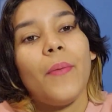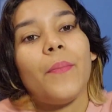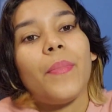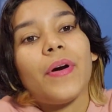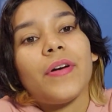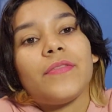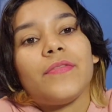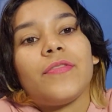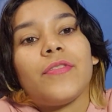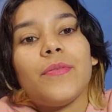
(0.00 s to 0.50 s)

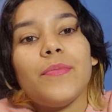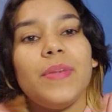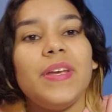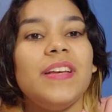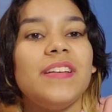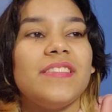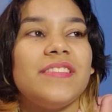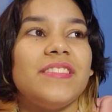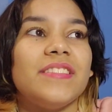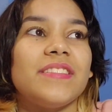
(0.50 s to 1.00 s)
but for
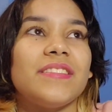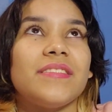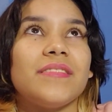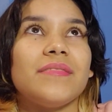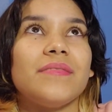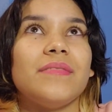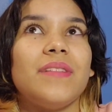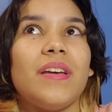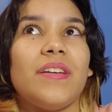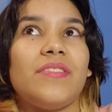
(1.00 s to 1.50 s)
me it's just
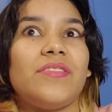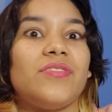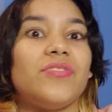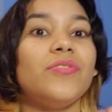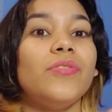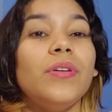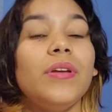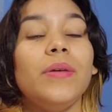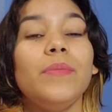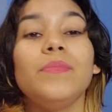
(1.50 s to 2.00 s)

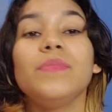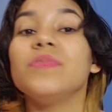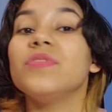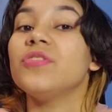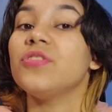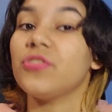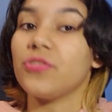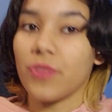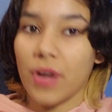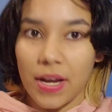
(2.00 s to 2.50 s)
extreme
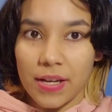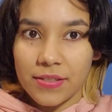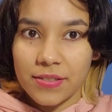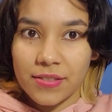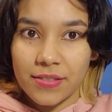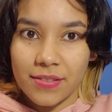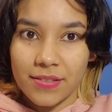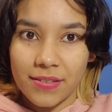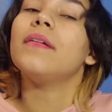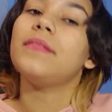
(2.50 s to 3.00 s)

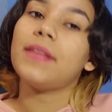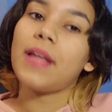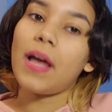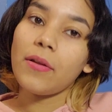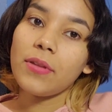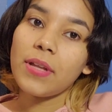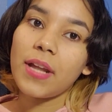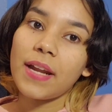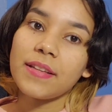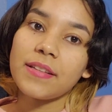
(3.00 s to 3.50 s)
stress.
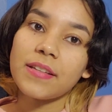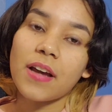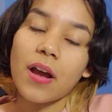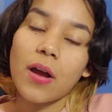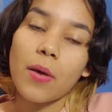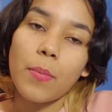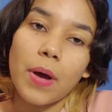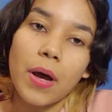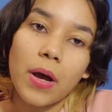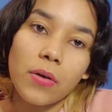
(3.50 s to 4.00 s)
Now that I talk
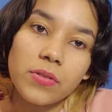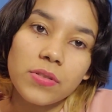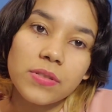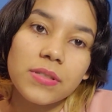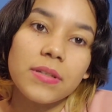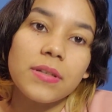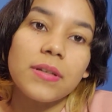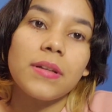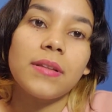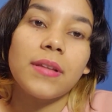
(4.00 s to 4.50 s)
about
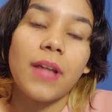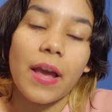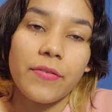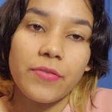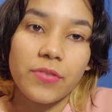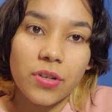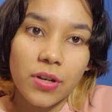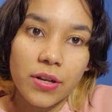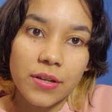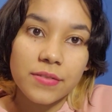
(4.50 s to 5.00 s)
life
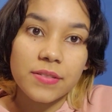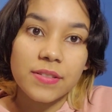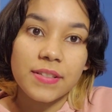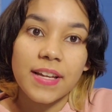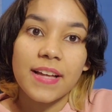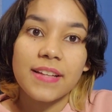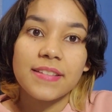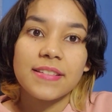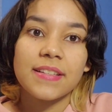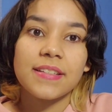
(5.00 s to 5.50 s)

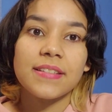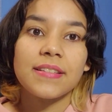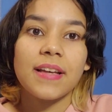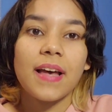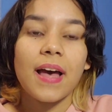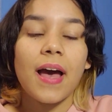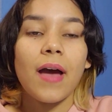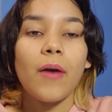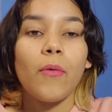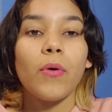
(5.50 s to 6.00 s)
circumstances,
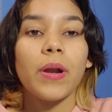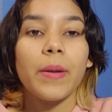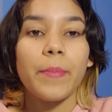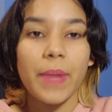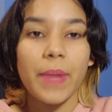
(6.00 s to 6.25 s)
I want to